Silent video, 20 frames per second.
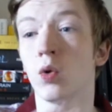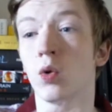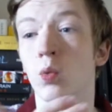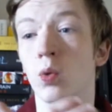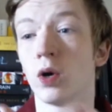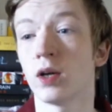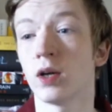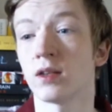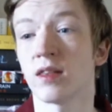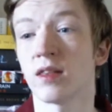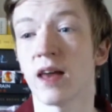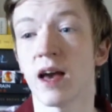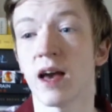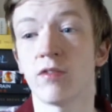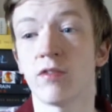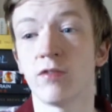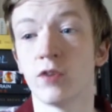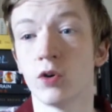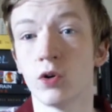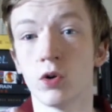worked
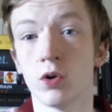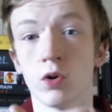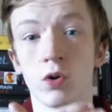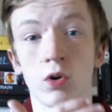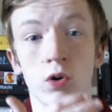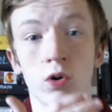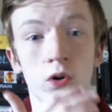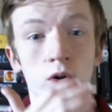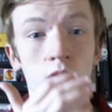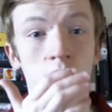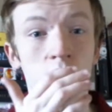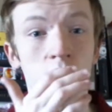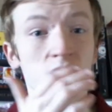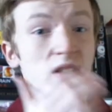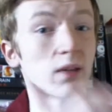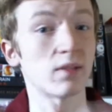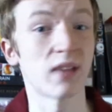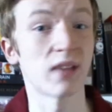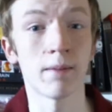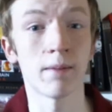there for
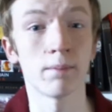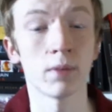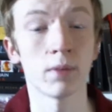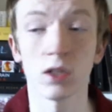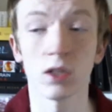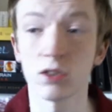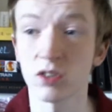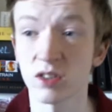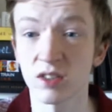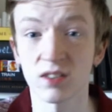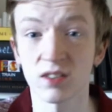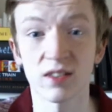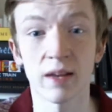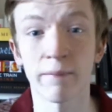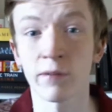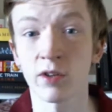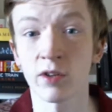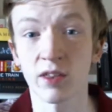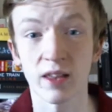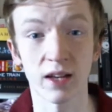September to
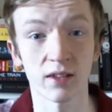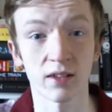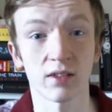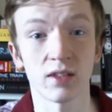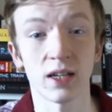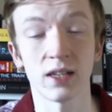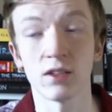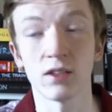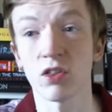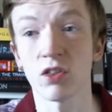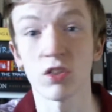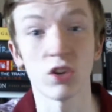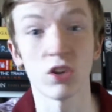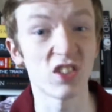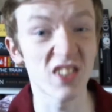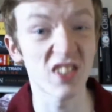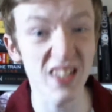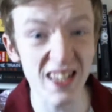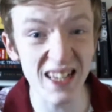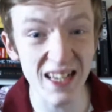December
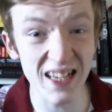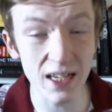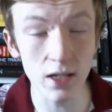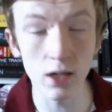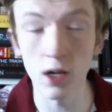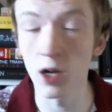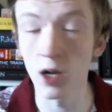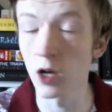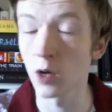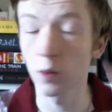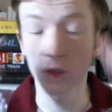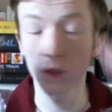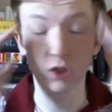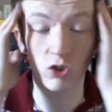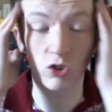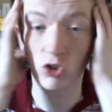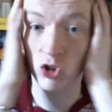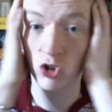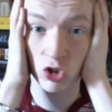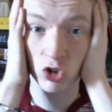2013,
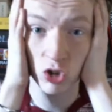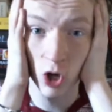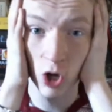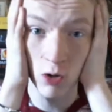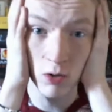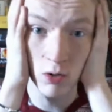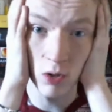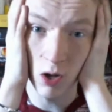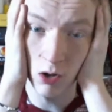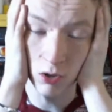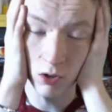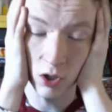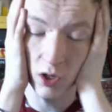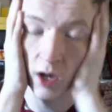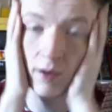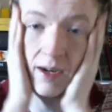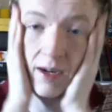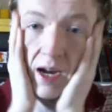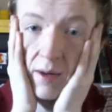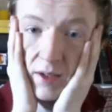which is so long
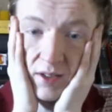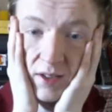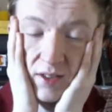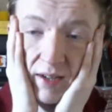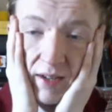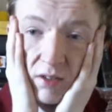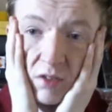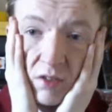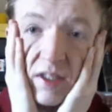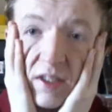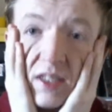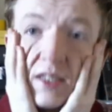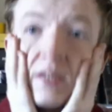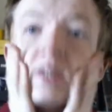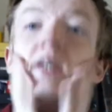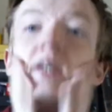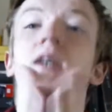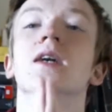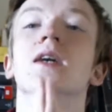ago now, it's terrifying.